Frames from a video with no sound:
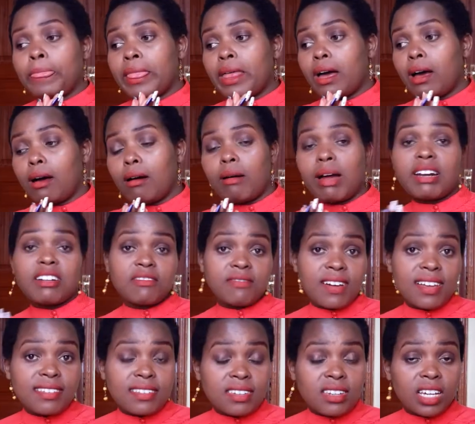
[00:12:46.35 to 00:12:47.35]

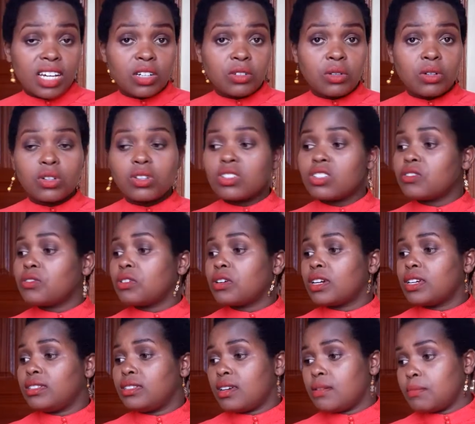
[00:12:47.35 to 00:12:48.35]
advanced technology. For
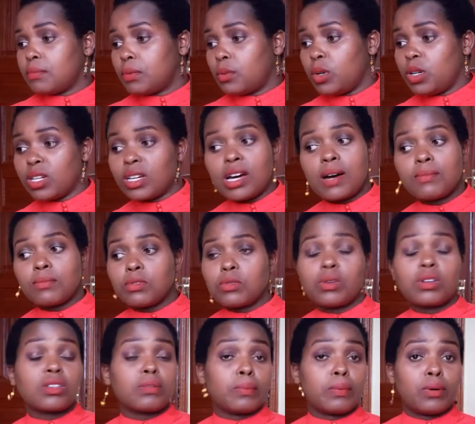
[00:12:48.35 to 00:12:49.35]
example, when it comes to
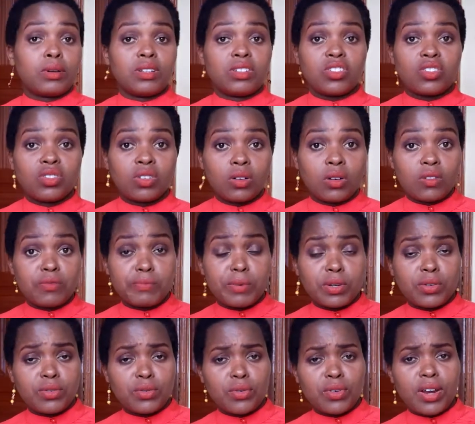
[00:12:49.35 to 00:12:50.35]
exploitation of
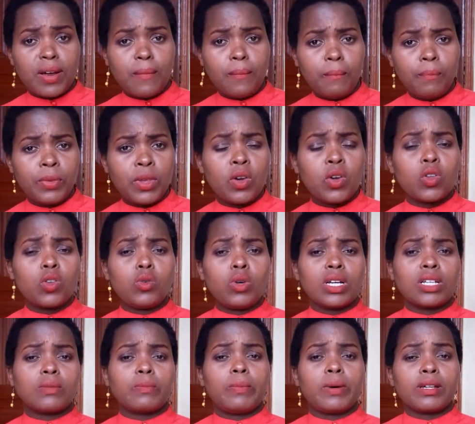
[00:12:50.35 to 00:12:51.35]
petroleum, you
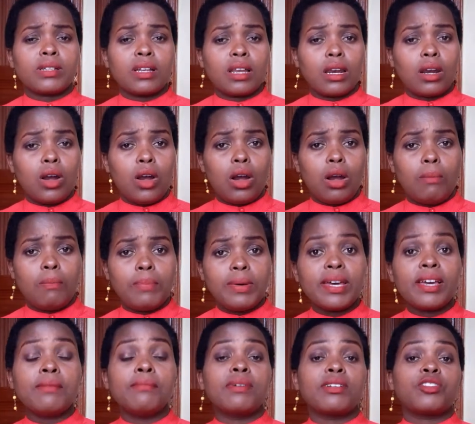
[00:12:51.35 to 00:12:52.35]
expect
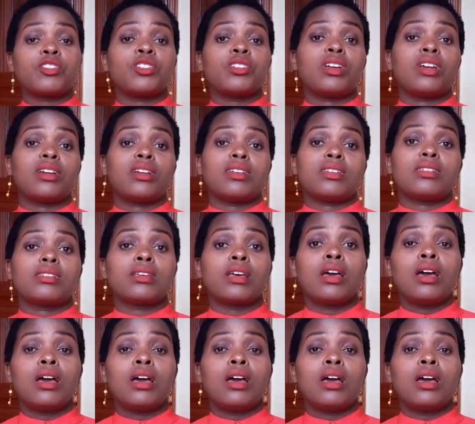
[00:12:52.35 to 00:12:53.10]
big machineries